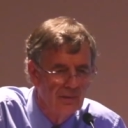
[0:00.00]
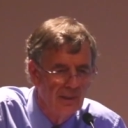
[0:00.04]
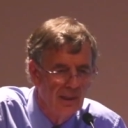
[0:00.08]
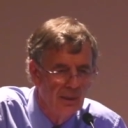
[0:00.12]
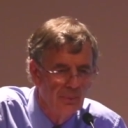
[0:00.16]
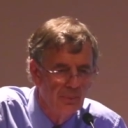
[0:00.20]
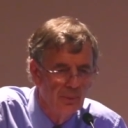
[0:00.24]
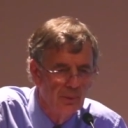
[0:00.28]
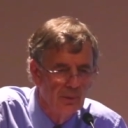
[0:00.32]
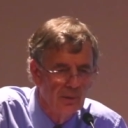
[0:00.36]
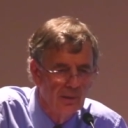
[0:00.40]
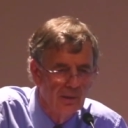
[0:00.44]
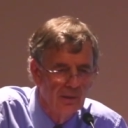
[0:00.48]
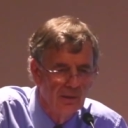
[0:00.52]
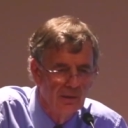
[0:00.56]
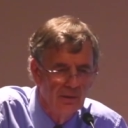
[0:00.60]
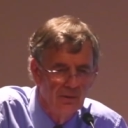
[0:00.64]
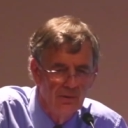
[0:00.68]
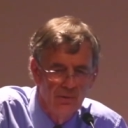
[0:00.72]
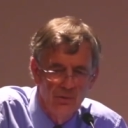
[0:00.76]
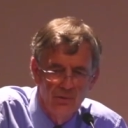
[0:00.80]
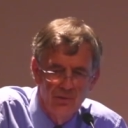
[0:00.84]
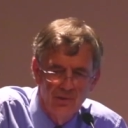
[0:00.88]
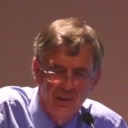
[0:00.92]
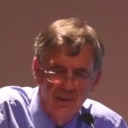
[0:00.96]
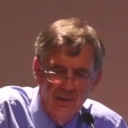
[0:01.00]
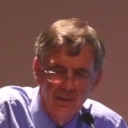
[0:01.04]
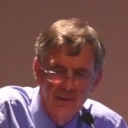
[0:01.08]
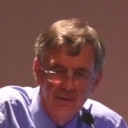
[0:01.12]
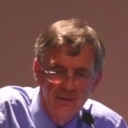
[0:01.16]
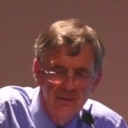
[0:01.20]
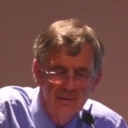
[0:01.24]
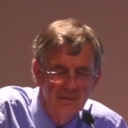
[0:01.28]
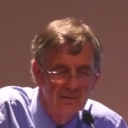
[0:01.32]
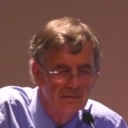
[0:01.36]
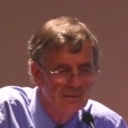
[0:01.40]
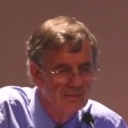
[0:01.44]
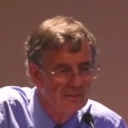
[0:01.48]
Network in New
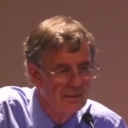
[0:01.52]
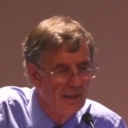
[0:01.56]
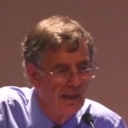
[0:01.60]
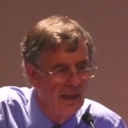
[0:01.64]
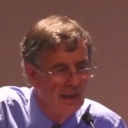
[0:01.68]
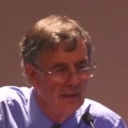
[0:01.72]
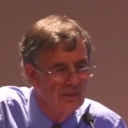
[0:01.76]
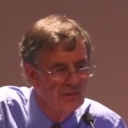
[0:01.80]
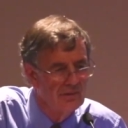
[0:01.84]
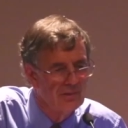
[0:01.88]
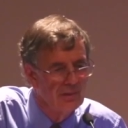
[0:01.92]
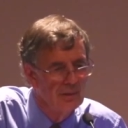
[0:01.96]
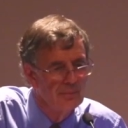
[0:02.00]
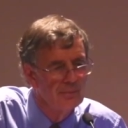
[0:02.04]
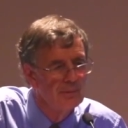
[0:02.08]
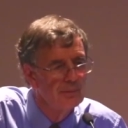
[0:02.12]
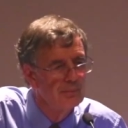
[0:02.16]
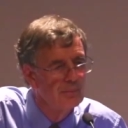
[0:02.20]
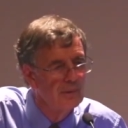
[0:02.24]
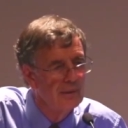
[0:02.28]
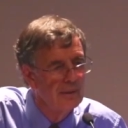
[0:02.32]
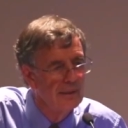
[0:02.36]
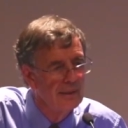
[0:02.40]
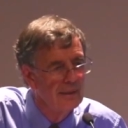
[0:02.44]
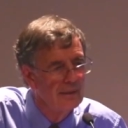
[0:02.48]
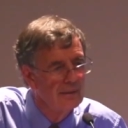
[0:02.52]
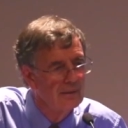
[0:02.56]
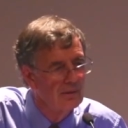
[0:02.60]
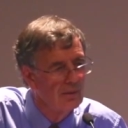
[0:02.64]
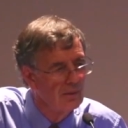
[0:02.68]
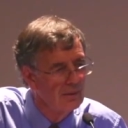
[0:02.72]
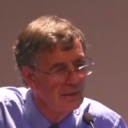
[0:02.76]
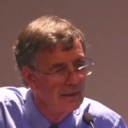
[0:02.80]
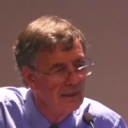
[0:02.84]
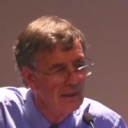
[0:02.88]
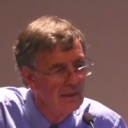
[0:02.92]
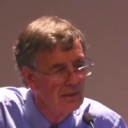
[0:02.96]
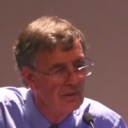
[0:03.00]
Zealand and some of my
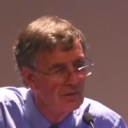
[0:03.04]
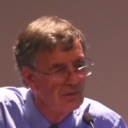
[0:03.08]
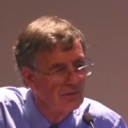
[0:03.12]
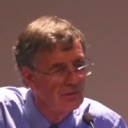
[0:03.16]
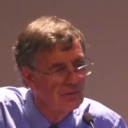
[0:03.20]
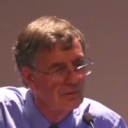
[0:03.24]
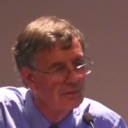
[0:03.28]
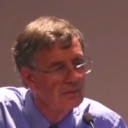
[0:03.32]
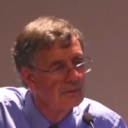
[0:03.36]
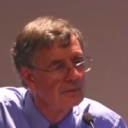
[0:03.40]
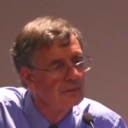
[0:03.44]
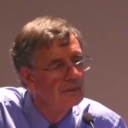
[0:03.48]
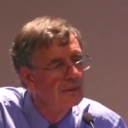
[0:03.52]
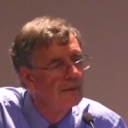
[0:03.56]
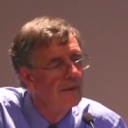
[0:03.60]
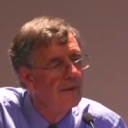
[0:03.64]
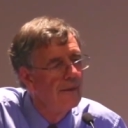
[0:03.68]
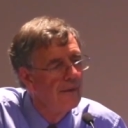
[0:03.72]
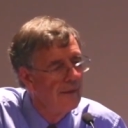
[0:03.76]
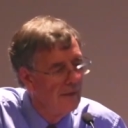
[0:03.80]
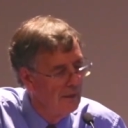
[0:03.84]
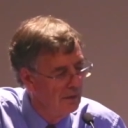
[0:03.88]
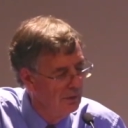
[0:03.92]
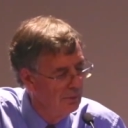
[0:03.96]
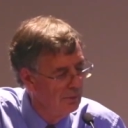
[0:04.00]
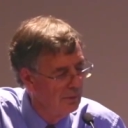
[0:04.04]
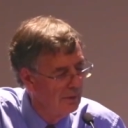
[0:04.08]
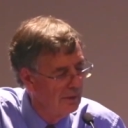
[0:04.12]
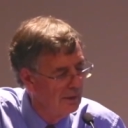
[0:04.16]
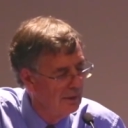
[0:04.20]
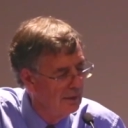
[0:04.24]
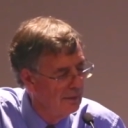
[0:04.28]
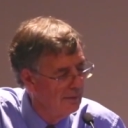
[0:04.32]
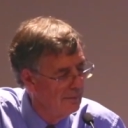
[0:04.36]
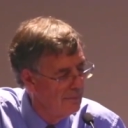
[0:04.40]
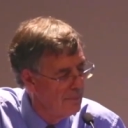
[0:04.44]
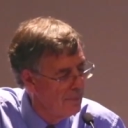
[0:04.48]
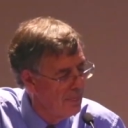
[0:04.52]
colleagues who are